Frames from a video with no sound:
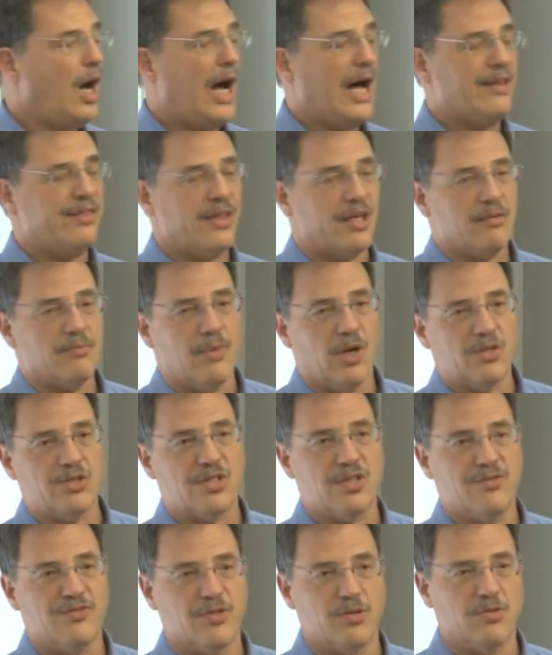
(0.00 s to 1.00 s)
I think
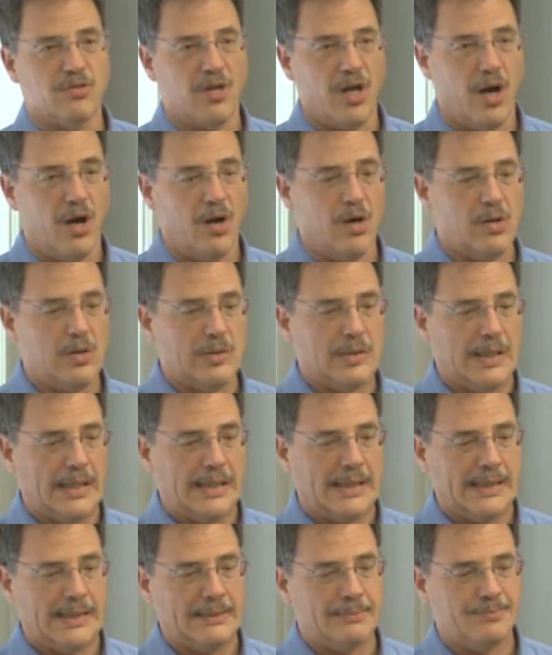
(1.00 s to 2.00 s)
most of you know
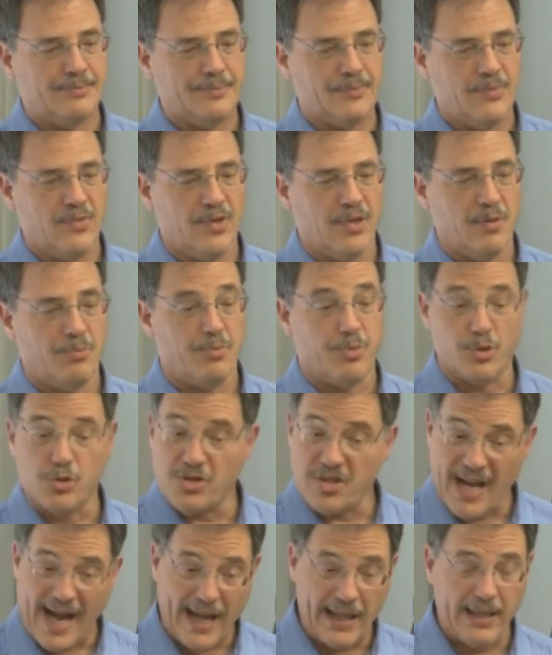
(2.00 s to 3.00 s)
um, the
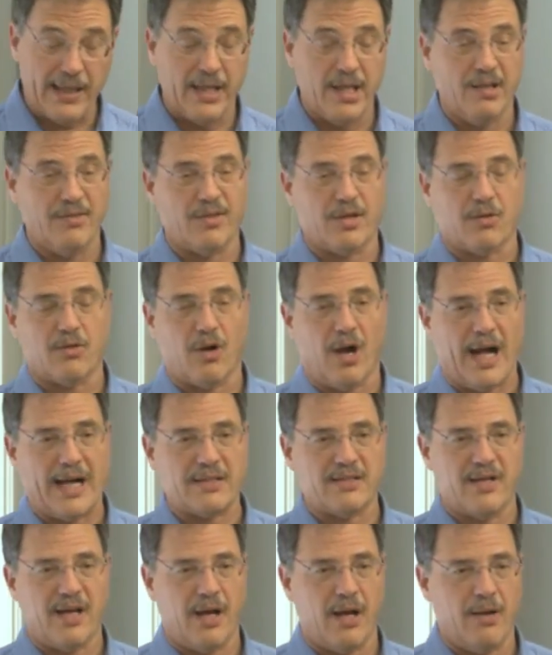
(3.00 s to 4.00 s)
brutality of the
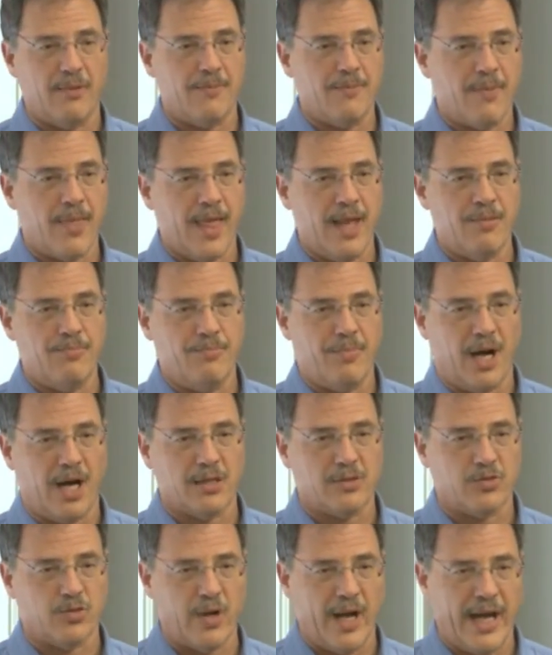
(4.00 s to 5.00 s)
crackdown in
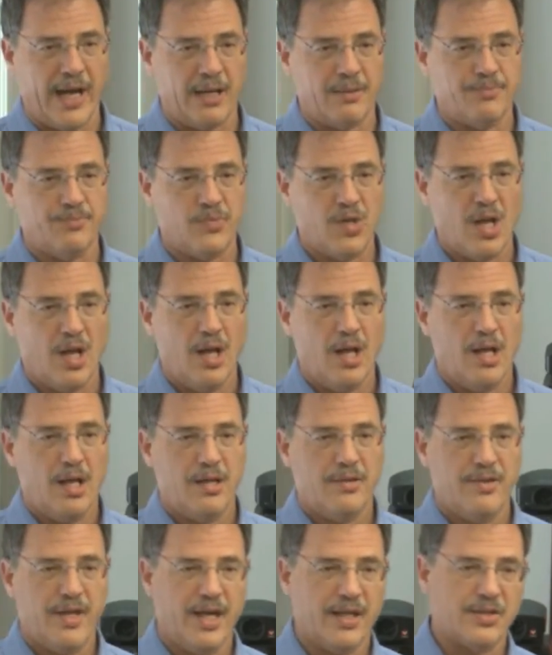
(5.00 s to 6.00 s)
Bahrain
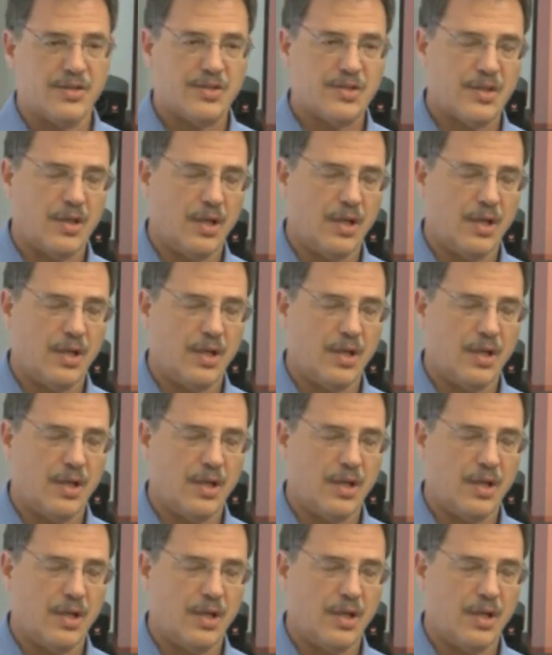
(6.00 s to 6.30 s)
that's